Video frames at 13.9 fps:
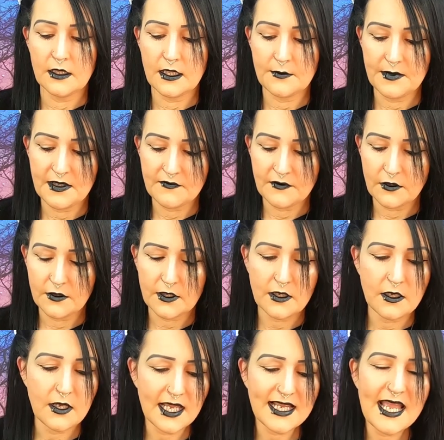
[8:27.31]
Let me have a look.
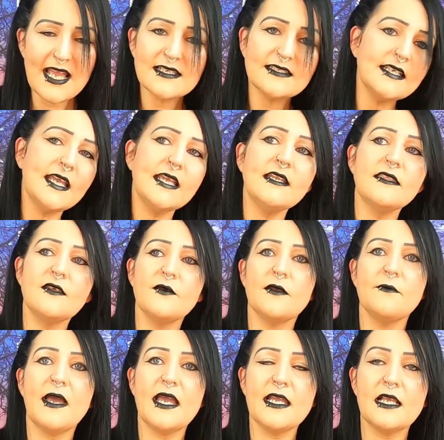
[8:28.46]
Can't see anything.
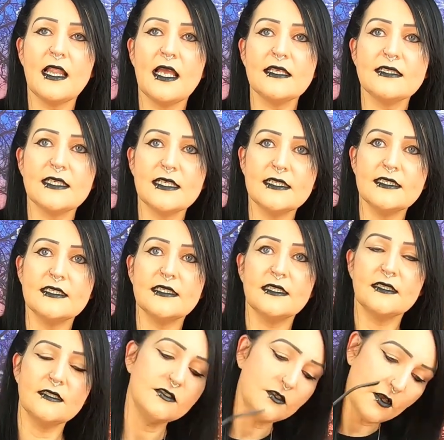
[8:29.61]
My glasses. Do
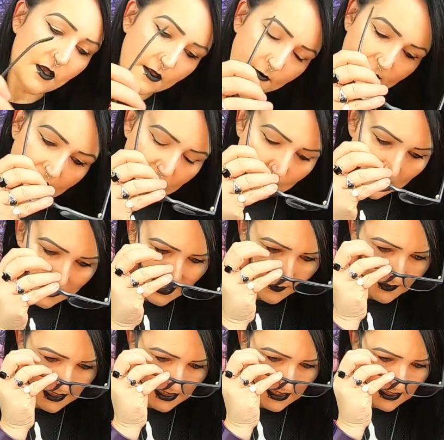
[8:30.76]
you know what? I'm glad we're at
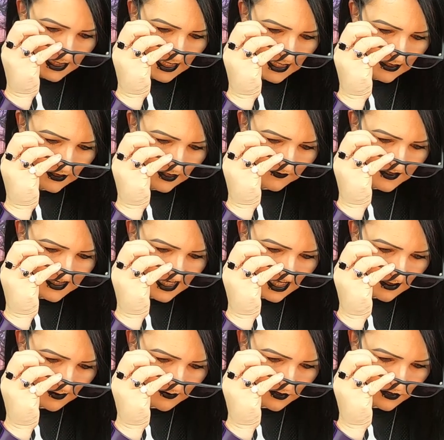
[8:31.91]
opticians again. I'm gonna have to tell
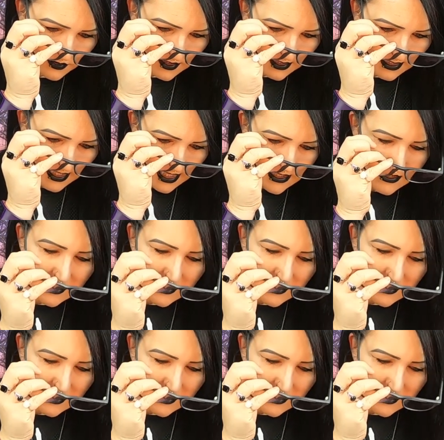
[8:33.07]
them I'm struggling.